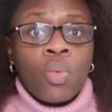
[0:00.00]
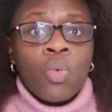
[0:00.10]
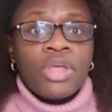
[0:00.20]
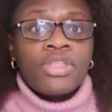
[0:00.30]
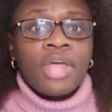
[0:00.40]

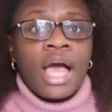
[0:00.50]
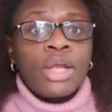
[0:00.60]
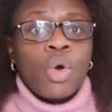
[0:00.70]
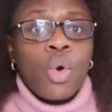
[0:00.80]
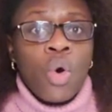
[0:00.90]
with
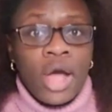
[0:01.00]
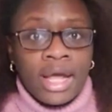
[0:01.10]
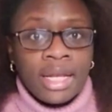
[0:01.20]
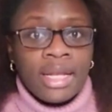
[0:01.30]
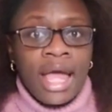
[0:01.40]
an
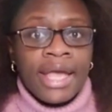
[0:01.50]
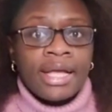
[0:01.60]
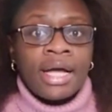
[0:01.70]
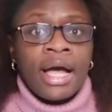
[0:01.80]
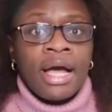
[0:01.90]
oil,
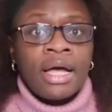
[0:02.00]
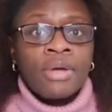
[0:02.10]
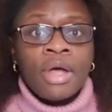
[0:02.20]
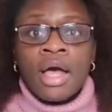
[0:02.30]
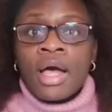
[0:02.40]
like
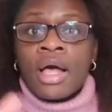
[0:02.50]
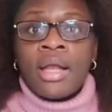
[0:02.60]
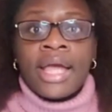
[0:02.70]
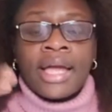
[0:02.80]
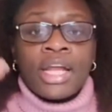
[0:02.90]

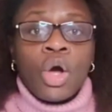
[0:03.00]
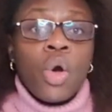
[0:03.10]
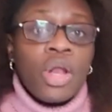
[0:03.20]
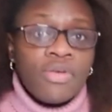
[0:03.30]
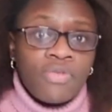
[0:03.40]
an
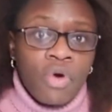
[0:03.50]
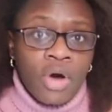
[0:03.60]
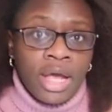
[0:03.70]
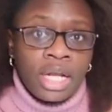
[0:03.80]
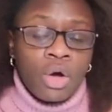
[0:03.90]
olive
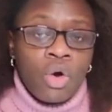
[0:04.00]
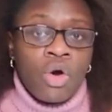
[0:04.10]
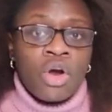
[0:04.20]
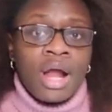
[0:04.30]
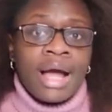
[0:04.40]
oil
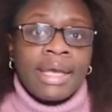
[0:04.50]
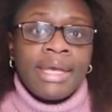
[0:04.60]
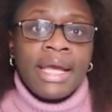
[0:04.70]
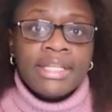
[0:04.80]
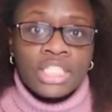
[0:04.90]
or a
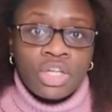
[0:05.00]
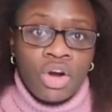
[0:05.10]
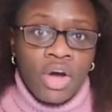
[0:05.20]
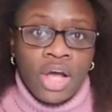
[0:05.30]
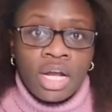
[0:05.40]

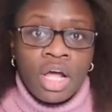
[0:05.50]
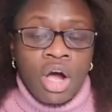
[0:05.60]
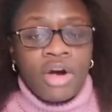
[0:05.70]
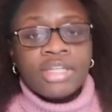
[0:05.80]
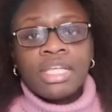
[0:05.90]
castor oil,
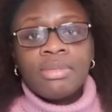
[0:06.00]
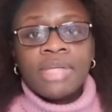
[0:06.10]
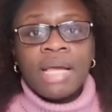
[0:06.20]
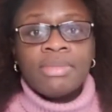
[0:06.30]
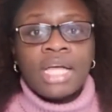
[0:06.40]
or
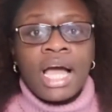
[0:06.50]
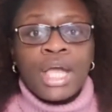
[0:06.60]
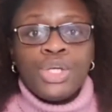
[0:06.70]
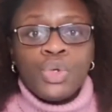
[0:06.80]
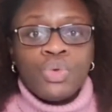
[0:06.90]
sometimes
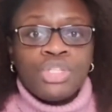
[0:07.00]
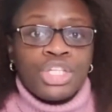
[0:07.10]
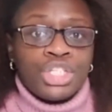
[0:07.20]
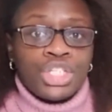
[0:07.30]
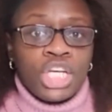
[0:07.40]
I
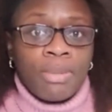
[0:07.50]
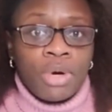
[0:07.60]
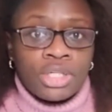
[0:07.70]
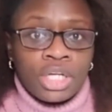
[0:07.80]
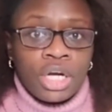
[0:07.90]
use shea
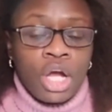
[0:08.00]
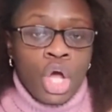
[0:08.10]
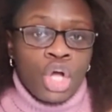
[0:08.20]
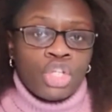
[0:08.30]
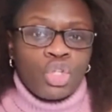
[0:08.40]
butter
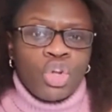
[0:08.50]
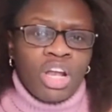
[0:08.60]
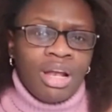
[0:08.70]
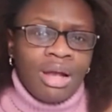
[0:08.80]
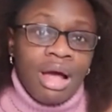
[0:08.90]
to
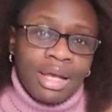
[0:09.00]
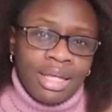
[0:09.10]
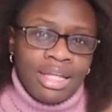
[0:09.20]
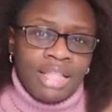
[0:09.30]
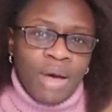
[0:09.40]

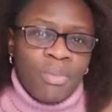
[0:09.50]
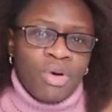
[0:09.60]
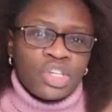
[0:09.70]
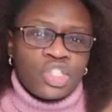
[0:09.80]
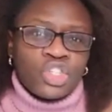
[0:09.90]
lock in that
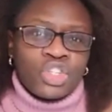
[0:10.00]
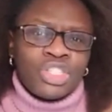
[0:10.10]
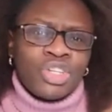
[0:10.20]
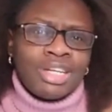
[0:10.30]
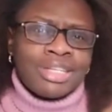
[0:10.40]
moisture.
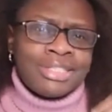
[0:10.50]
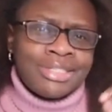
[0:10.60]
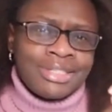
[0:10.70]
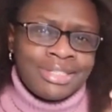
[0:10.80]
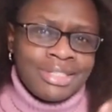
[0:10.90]
You're gonna
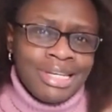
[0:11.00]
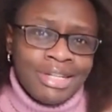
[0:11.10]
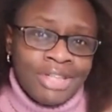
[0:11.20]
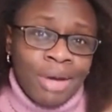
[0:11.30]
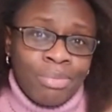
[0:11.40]

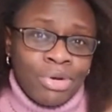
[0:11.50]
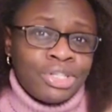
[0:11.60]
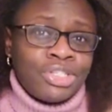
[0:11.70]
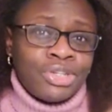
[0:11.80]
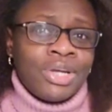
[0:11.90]
seal that
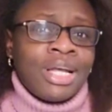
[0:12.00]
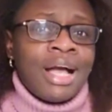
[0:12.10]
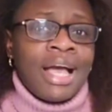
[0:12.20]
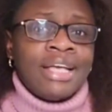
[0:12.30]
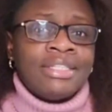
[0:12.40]
moisture in,
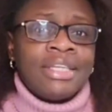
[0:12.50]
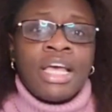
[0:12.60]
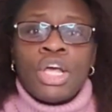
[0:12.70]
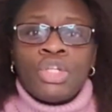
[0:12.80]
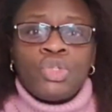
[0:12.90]
guys,
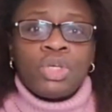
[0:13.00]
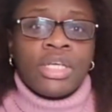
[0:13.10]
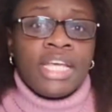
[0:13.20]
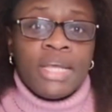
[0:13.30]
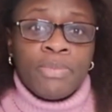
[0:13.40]
to
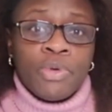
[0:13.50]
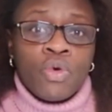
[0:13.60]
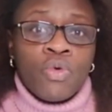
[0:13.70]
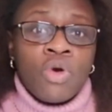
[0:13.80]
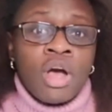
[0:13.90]
keep
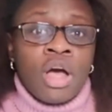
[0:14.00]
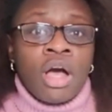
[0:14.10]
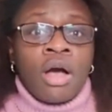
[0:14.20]
you